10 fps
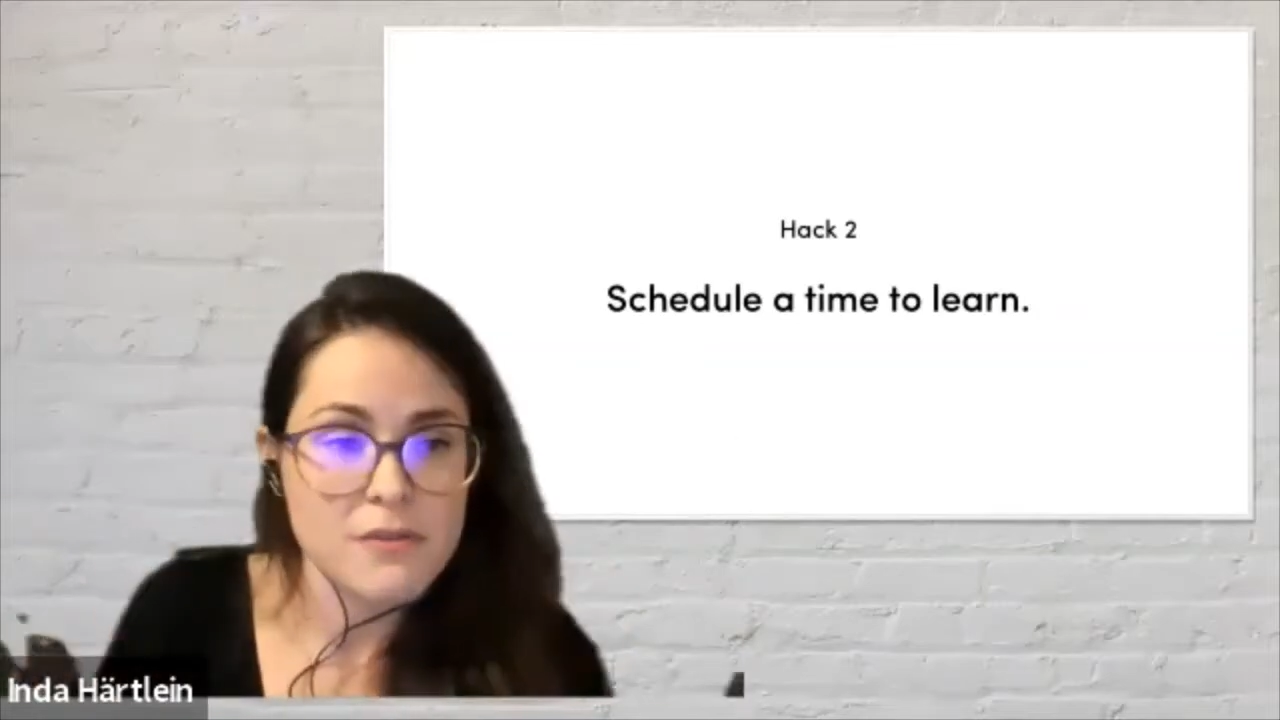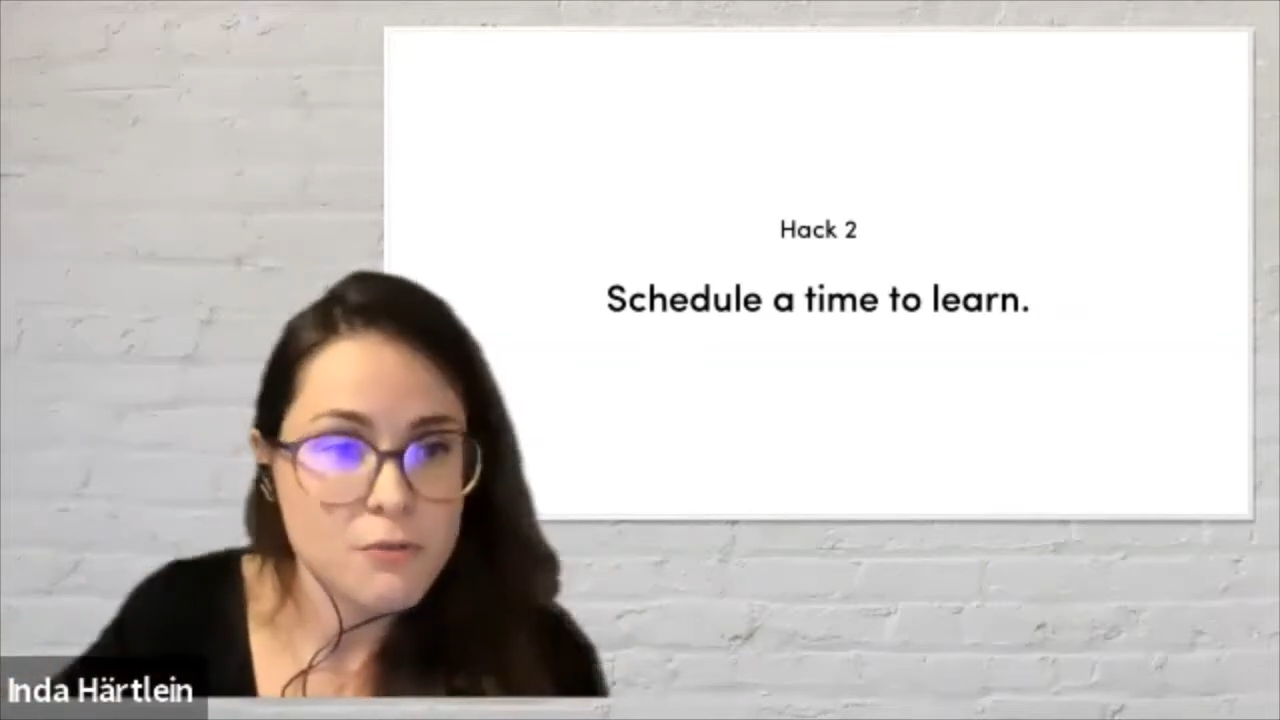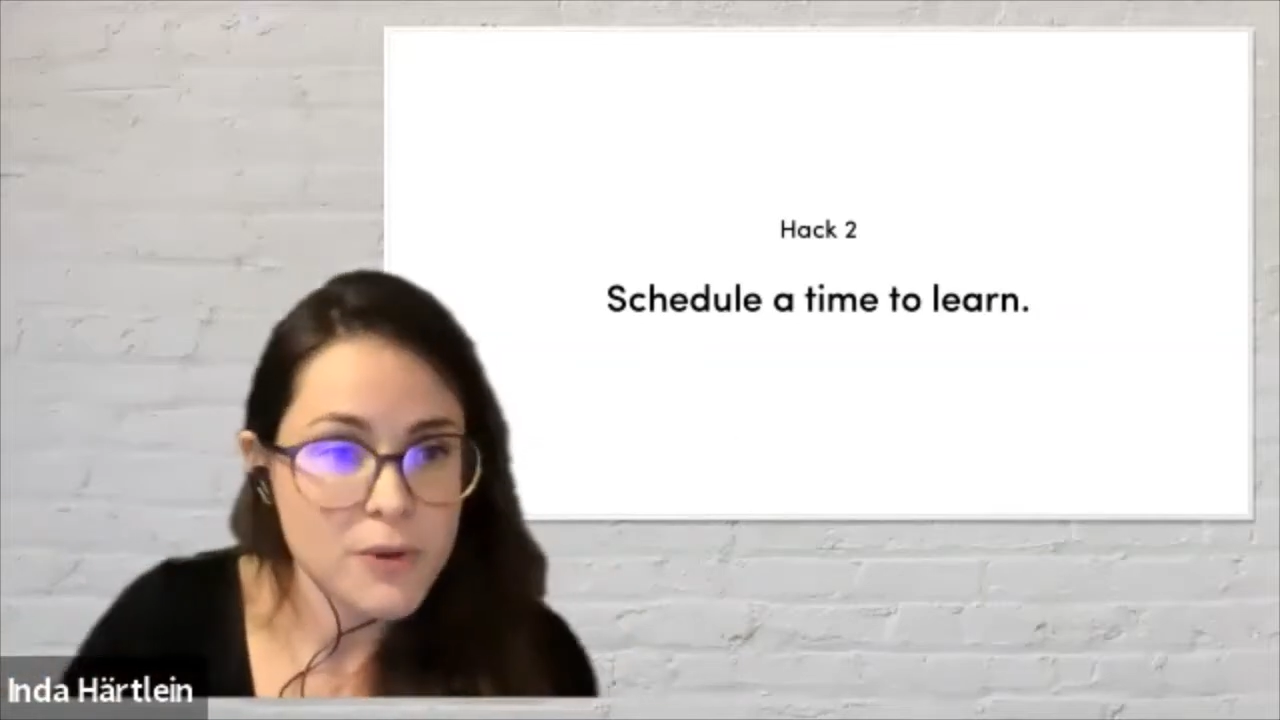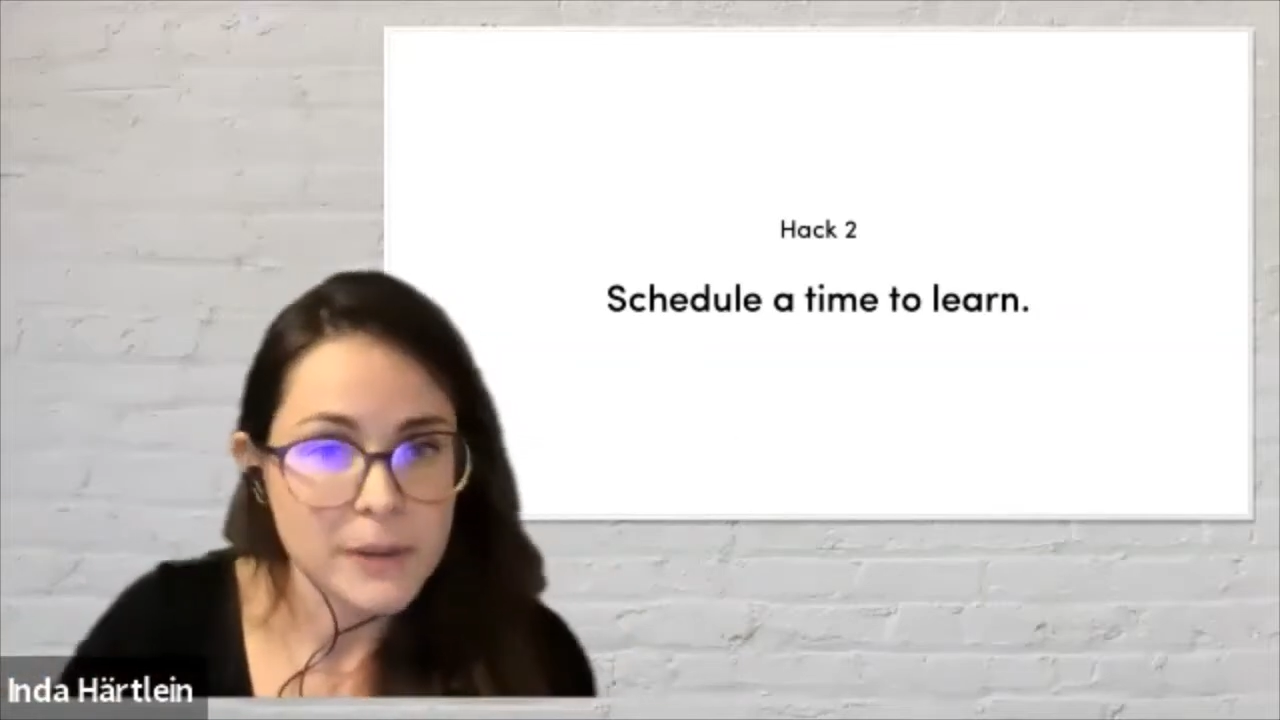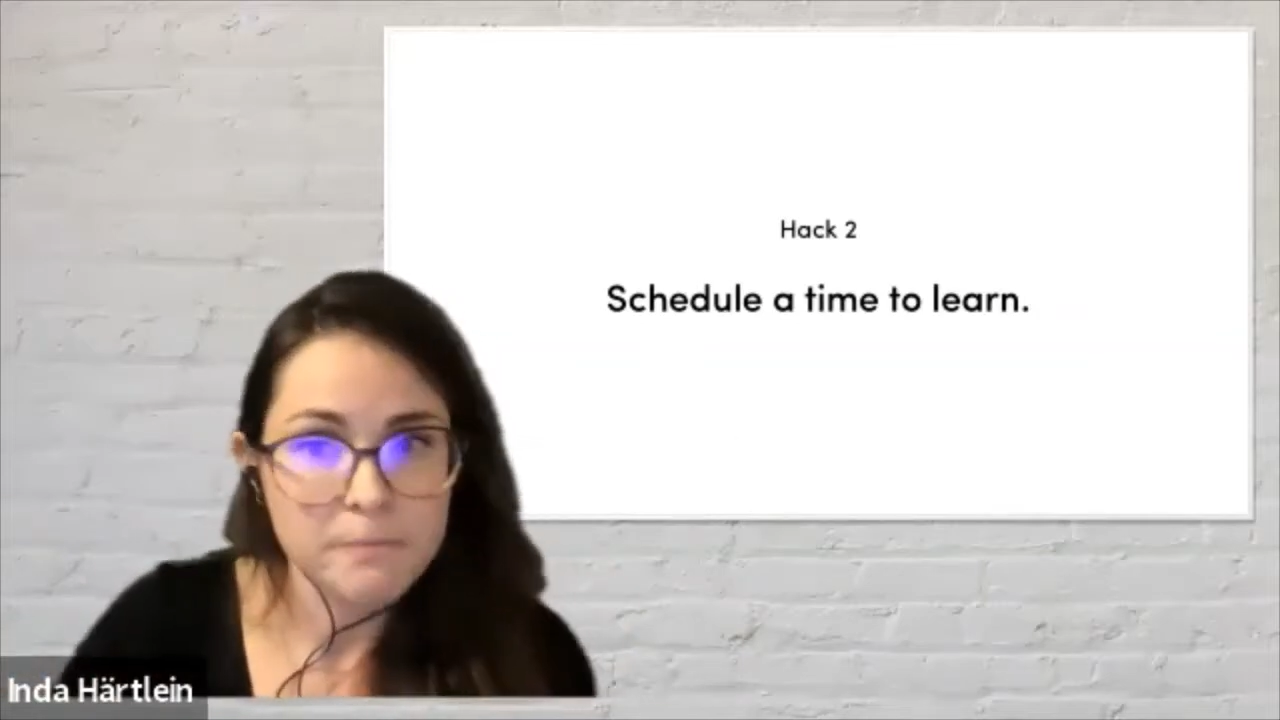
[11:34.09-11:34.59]

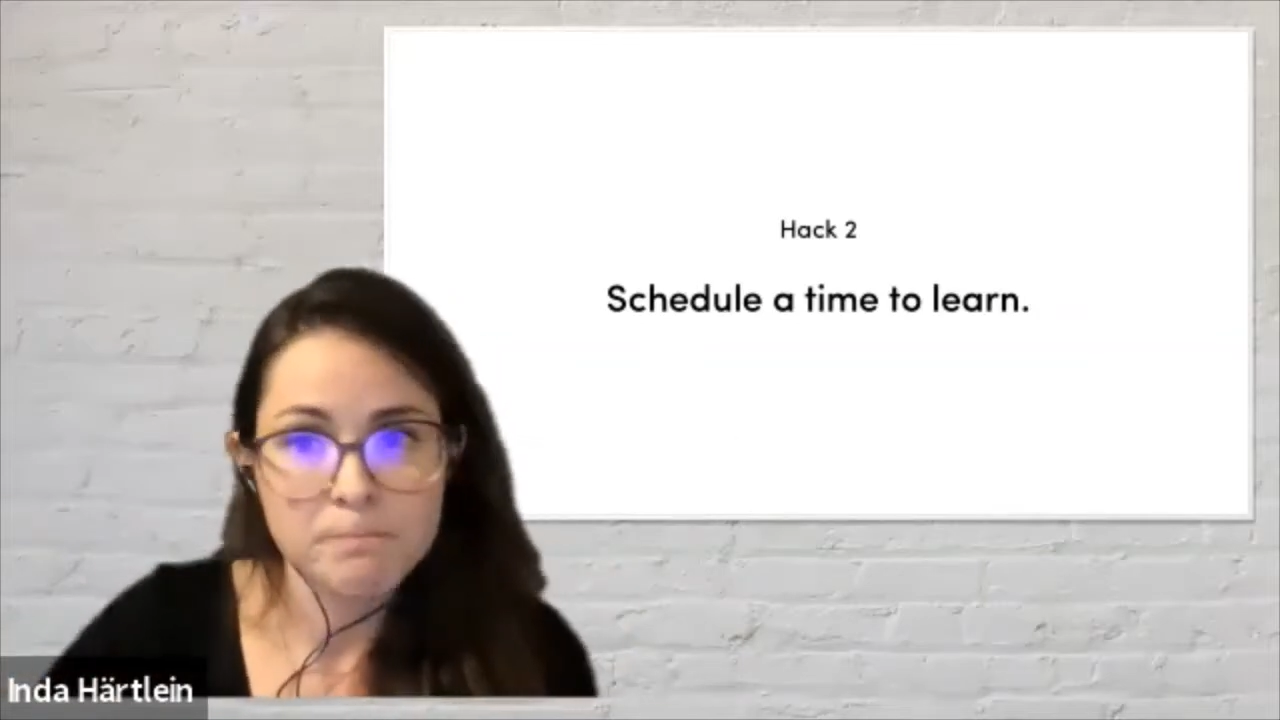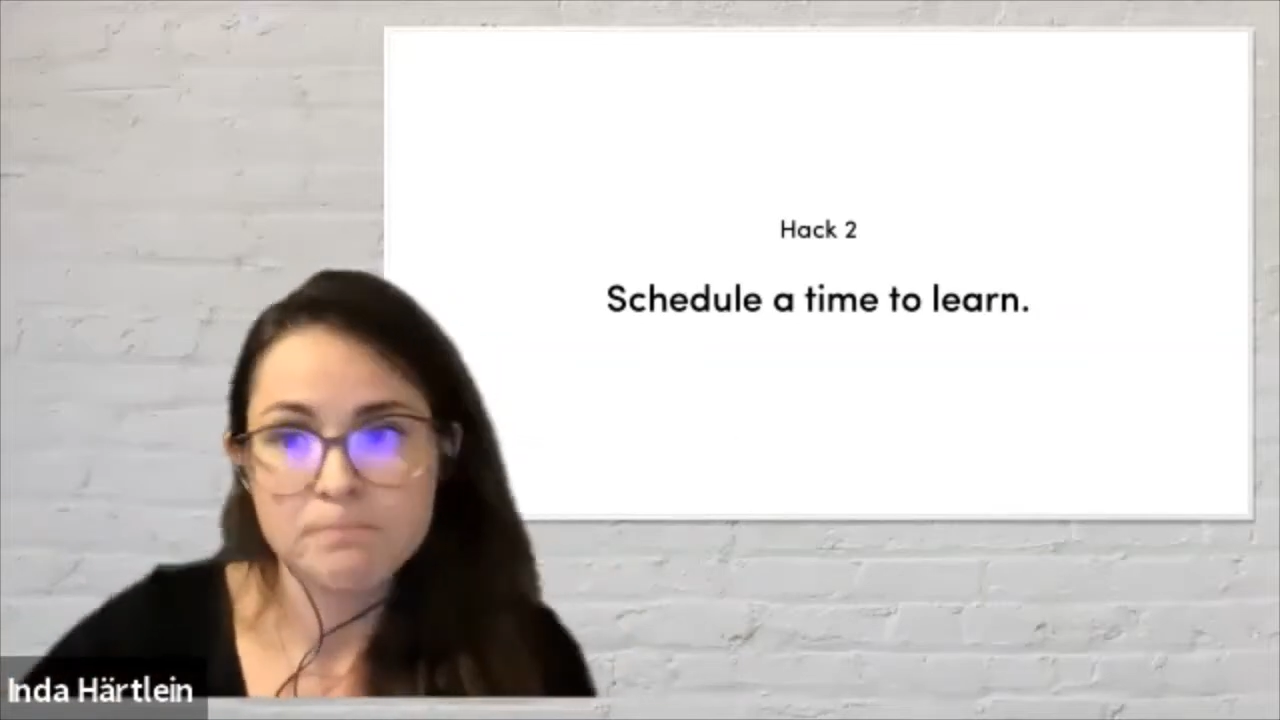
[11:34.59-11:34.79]
three.